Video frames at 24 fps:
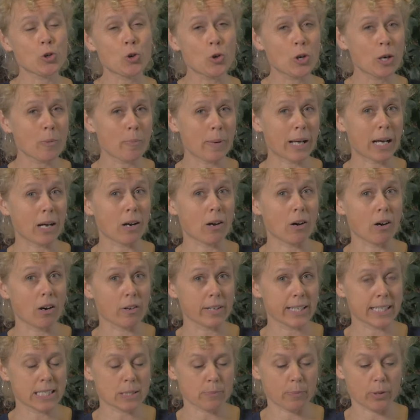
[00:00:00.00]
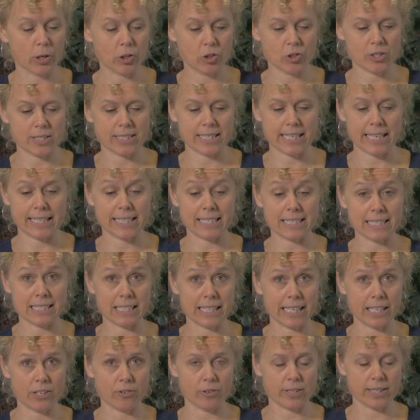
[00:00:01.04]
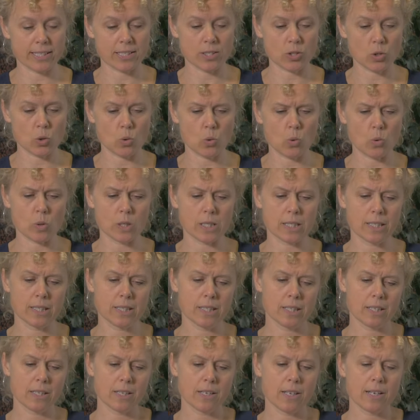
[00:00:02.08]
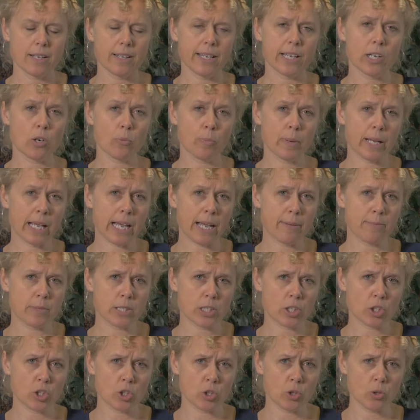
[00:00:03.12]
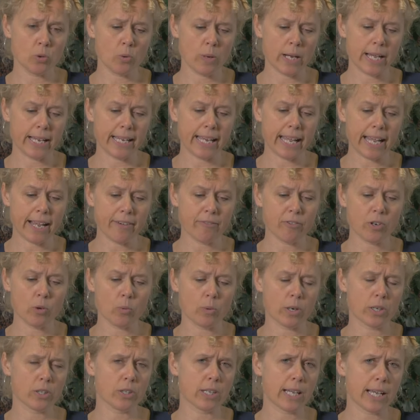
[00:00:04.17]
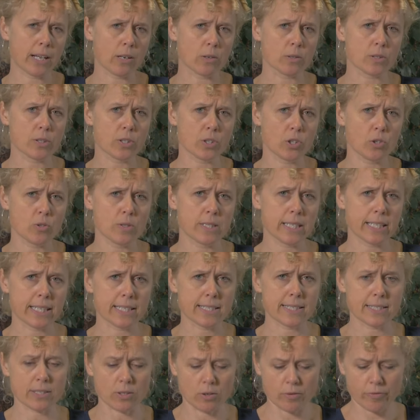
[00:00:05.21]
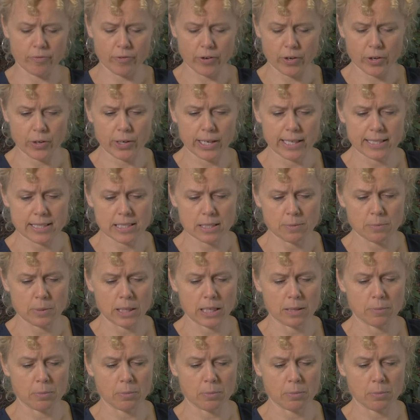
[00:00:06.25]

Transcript: talk about on exposure standards later in this talk. It'll be aimed at you and everyone else using a cell phone and smart